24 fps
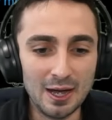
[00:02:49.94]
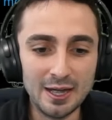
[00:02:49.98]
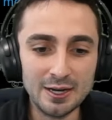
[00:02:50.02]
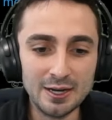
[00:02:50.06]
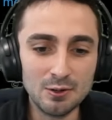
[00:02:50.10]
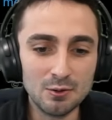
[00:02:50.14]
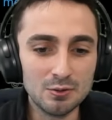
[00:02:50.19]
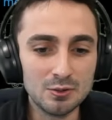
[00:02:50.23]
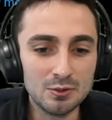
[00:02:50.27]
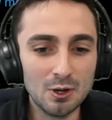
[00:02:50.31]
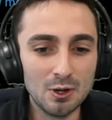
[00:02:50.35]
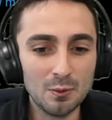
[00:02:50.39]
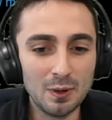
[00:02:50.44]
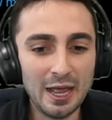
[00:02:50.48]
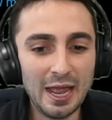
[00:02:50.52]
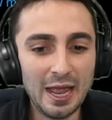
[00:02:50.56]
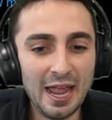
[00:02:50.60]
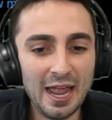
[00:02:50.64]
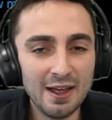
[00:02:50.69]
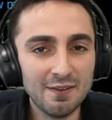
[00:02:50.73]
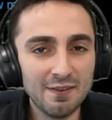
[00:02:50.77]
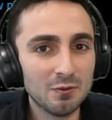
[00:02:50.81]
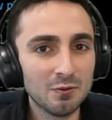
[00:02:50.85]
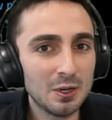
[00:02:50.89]
don't know
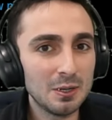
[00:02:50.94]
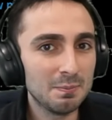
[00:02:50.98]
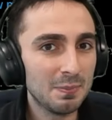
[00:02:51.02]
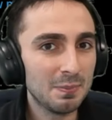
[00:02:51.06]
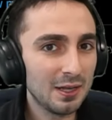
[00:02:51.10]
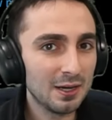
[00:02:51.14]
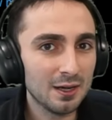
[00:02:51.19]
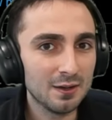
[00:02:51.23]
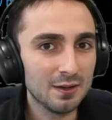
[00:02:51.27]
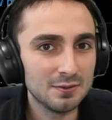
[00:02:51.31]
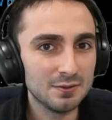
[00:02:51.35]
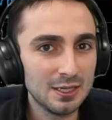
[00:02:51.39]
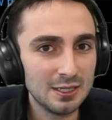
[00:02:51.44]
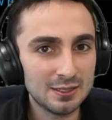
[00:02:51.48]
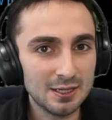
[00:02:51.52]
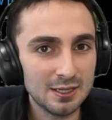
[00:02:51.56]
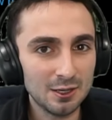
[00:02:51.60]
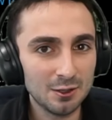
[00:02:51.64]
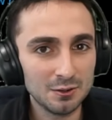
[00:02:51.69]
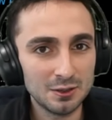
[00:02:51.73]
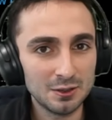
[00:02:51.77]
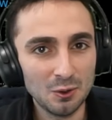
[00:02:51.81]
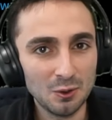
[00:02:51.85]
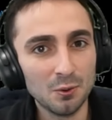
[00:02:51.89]
every bit of
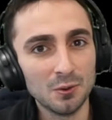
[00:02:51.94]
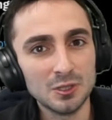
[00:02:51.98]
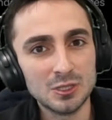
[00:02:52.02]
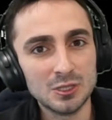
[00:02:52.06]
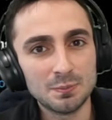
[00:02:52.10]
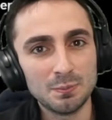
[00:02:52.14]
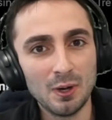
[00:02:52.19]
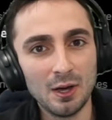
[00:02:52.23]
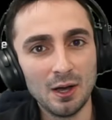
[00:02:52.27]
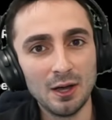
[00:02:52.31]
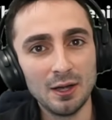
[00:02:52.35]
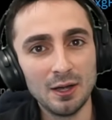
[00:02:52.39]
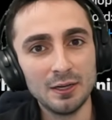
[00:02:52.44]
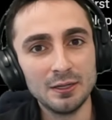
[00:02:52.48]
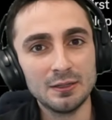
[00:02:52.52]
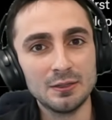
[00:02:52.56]
detail of the Orespawn